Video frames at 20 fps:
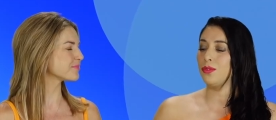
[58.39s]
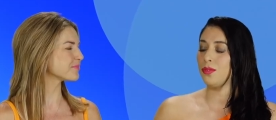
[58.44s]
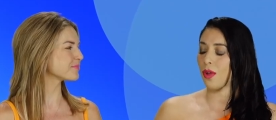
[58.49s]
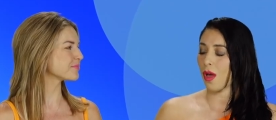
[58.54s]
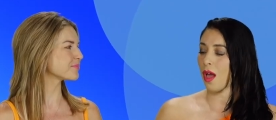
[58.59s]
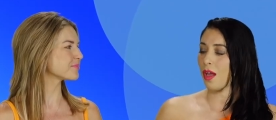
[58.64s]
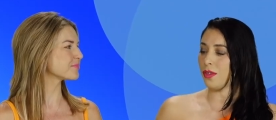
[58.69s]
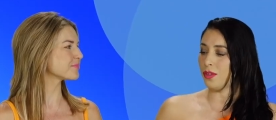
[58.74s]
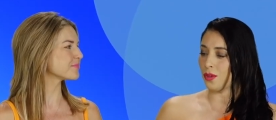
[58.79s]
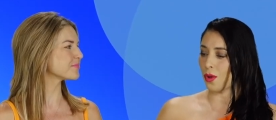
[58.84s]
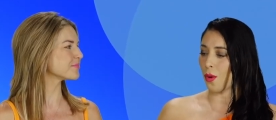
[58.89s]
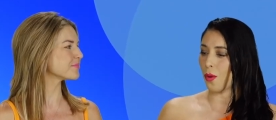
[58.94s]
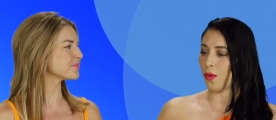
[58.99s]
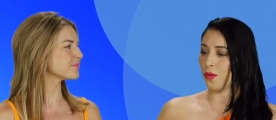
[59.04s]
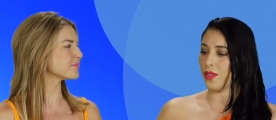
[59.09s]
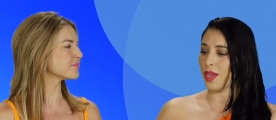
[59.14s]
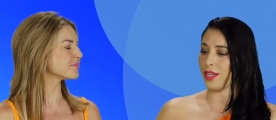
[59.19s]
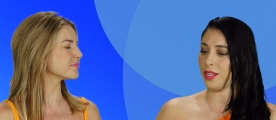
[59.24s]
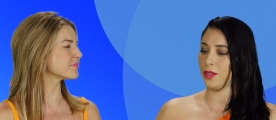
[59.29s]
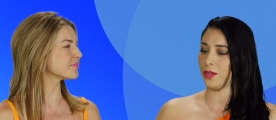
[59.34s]
Speaker 1: not
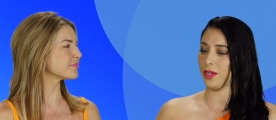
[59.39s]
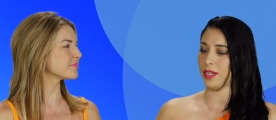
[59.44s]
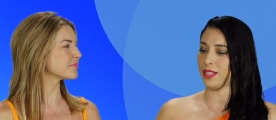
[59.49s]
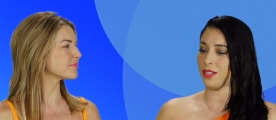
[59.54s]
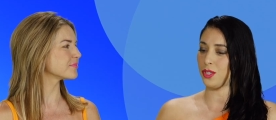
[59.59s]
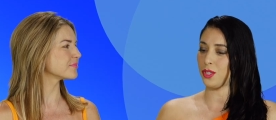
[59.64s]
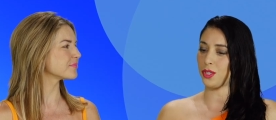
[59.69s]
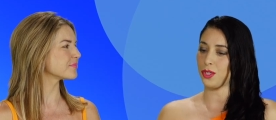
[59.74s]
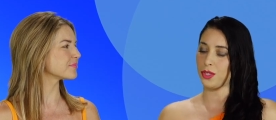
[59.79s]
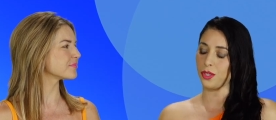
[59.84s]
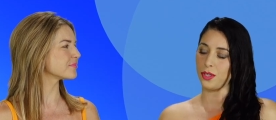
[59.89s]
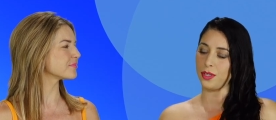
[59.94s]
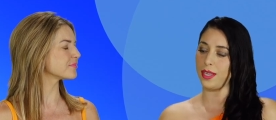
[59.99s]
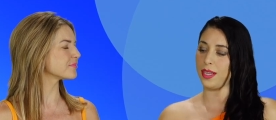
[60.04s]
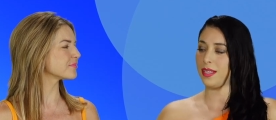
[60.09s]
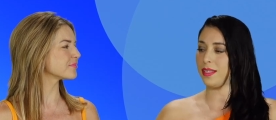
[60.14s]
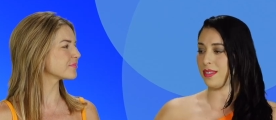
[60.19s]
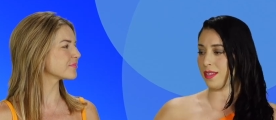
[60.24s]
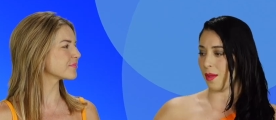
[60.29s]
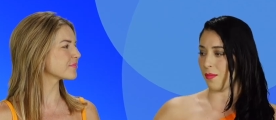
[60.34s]
know that you're
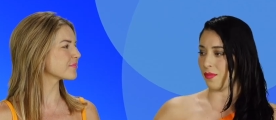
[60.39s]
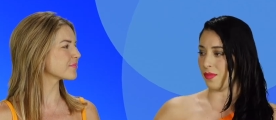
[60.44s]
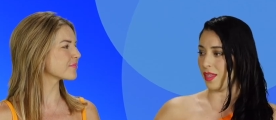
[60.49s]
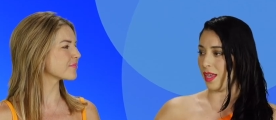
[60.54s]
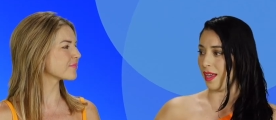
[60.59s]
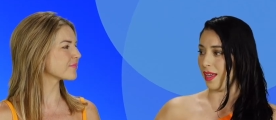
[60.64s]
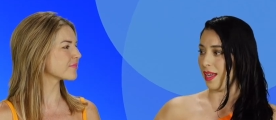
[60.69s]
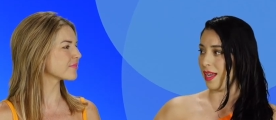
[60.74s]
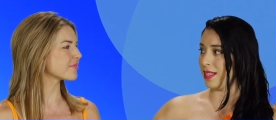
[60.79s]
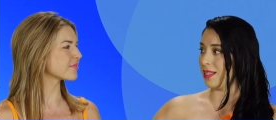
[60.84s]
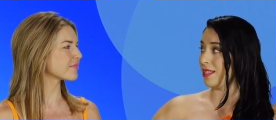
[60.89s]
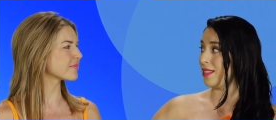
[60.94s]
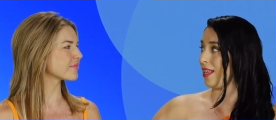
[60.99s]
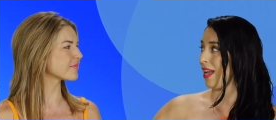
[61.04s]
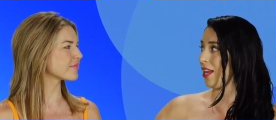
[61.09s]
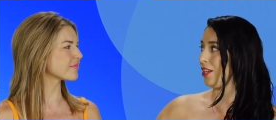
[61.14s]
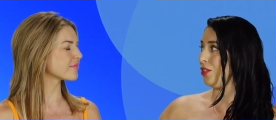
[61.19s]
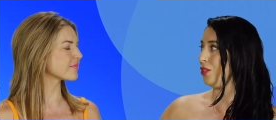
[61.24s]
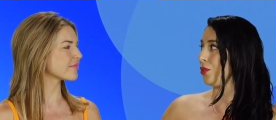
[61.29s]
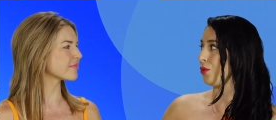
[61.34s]
inserting something
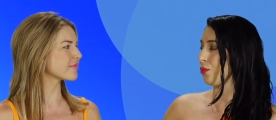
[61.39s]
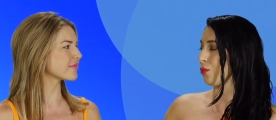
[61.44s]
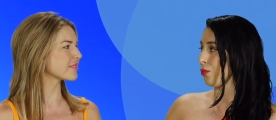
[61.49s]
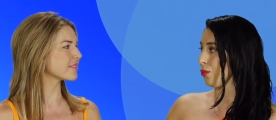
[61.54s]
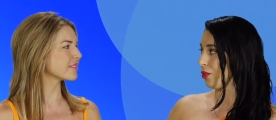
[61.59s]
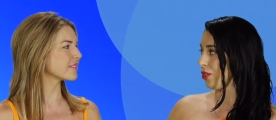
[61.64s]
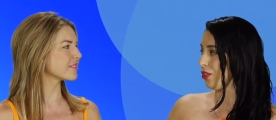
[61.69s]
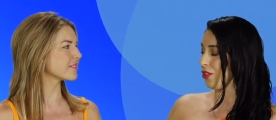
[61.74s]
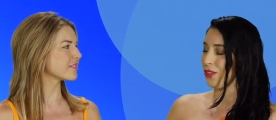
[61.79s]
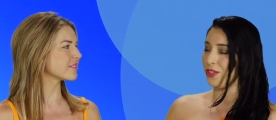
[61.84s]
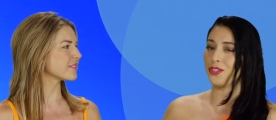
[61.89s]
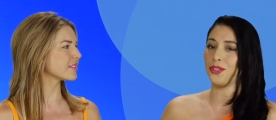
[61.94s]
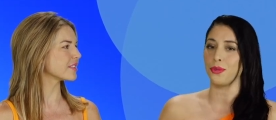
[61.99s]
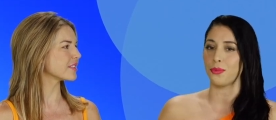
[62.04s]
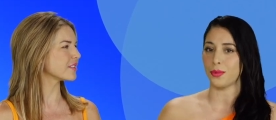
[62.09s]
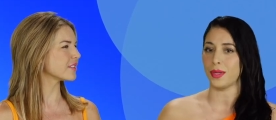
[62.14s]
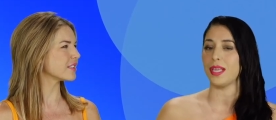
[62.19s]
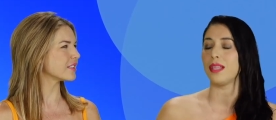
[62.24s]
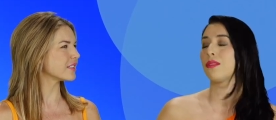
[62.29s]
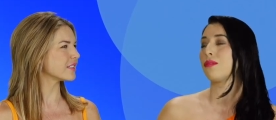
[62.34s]
inside your your
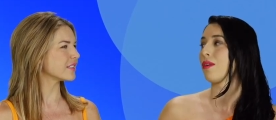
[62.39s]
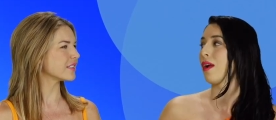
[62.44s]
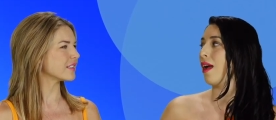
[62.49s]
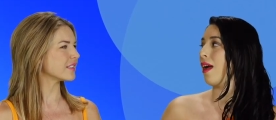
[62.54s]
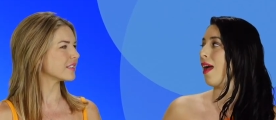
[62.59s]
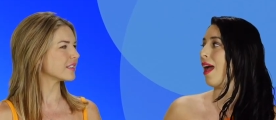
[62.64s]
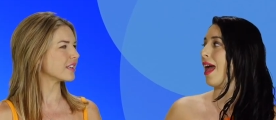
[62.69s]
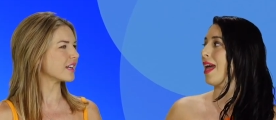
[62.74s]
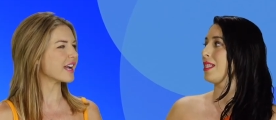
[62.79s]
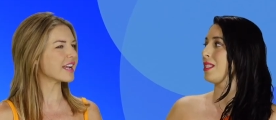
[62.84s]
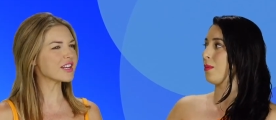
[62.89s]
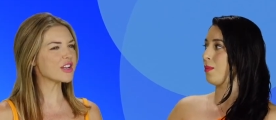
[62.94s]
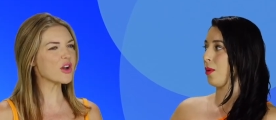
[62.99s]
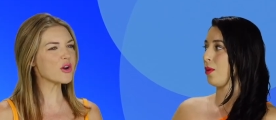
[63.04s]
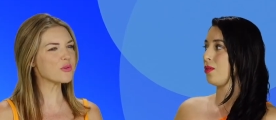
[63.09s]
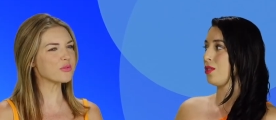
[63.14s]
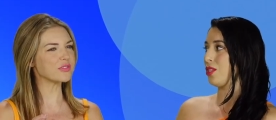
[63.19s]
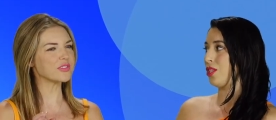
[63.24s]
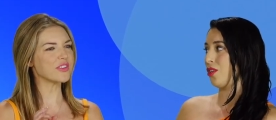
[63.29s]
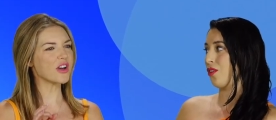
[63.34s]
urethra as I
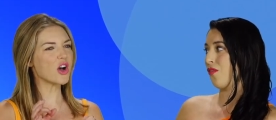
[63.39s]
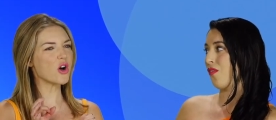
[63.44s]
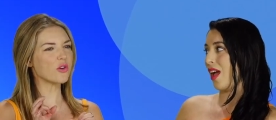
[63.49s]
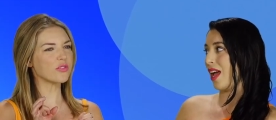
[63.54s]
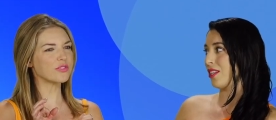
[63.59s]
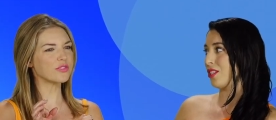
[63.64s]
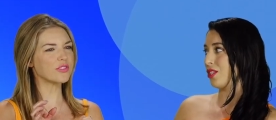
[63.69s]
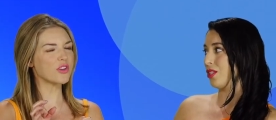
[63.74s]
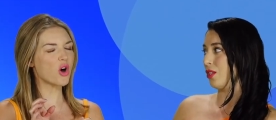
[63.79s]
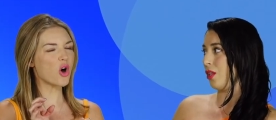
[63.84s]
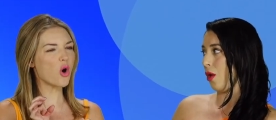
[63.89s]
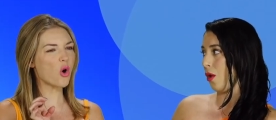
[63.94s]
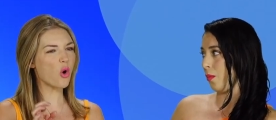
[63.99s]
Speaker 2: opposed know, to your the, vaginal the